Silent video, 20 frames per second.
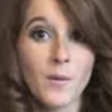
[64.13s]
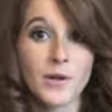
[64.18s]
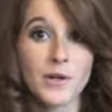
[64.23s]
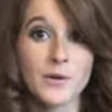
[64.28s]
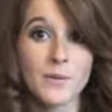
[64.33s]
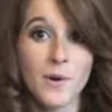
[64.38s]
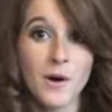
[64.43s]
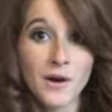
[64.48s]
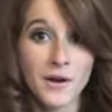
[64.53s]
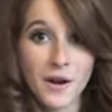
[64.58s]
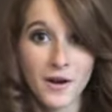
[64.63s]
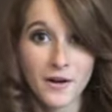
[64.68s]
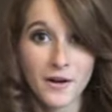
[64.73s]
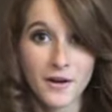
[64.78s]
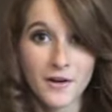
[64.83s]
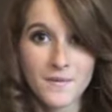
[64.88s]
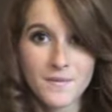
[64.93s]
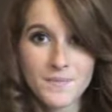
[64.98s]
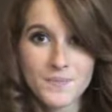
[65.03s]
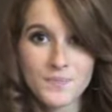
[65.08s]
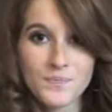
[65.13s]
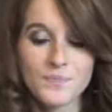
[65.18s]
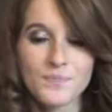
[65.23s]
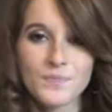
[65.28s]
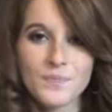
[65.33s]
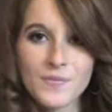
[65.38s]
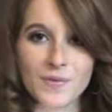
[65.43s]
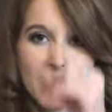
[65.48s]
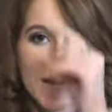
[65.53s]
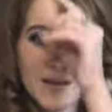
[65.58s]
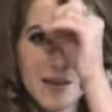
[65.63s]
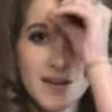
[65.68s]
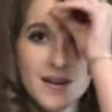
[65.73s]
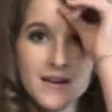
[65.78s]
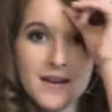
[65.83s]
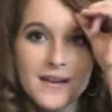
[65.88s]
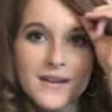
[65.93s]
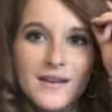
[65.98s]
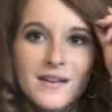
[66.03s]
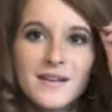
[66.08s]
when you are younger?
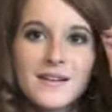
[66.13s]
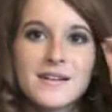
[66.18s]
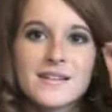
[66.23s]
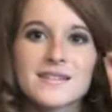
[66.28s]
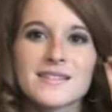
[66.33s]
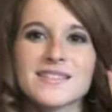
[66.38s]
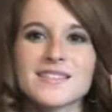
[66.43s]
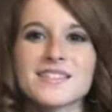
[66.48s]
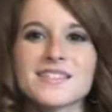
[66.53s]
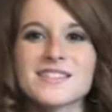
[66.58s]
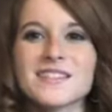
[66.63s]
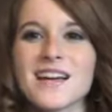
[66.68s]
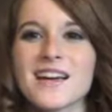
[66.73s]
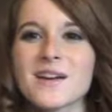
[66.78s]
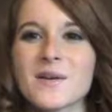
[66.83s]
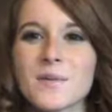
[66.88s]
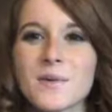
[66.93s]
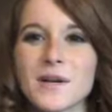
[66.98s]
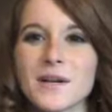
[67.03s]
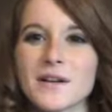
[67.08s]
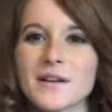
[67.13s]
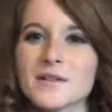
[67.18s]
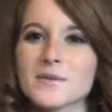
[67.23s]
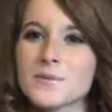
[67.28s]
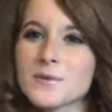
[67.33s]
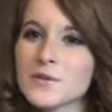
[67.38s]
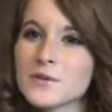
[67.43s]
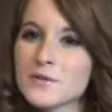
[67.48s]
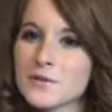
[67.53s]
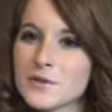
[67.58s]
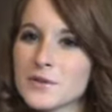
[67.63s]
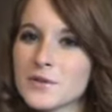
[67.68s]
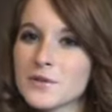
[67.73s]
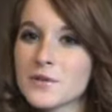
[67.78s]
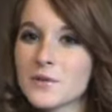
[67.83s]
Because this is kind of weird because when you're little,